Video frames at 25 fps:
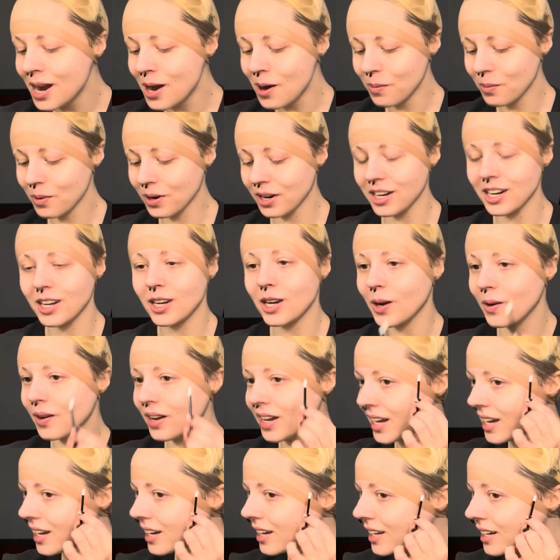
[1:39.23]
We're going to go
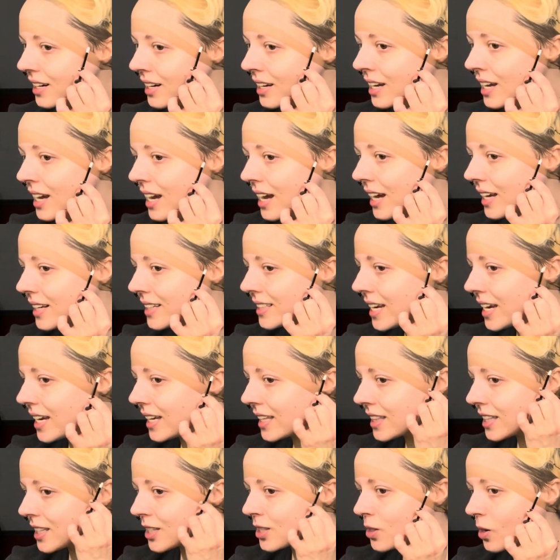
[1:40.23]
ahead and
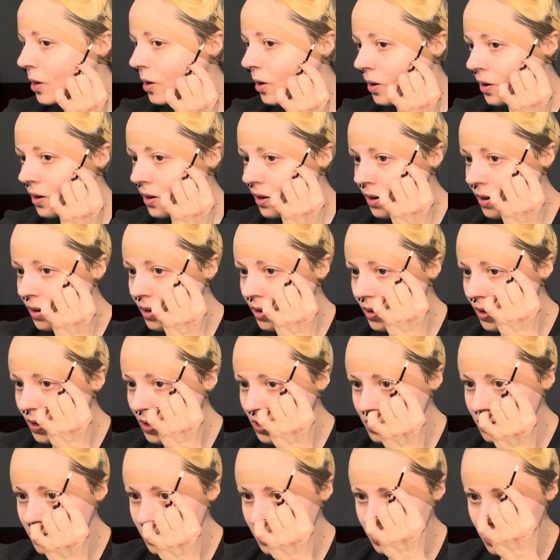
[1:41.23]
take this
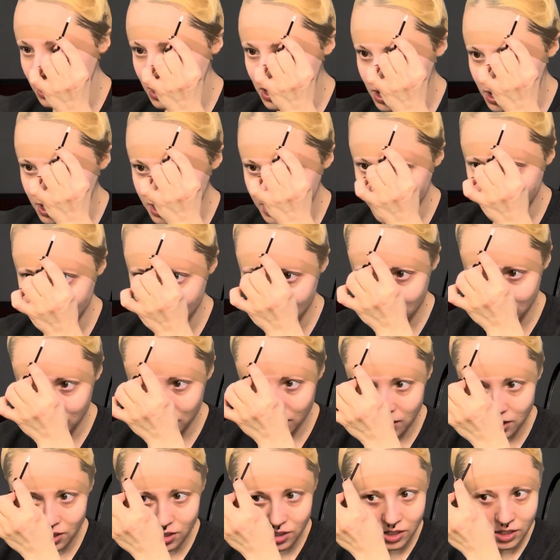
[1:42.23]
all along
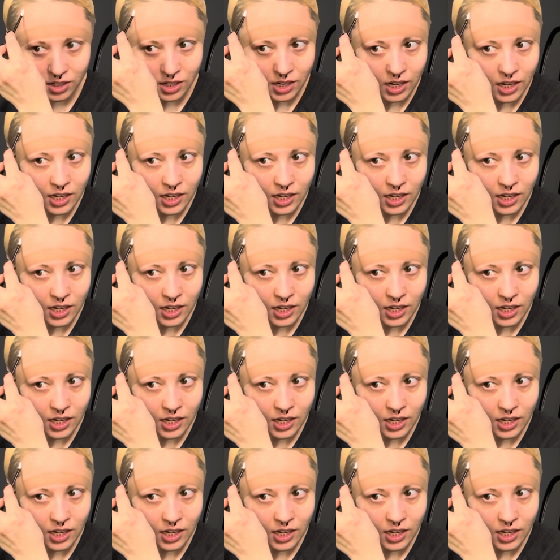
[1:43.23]
here.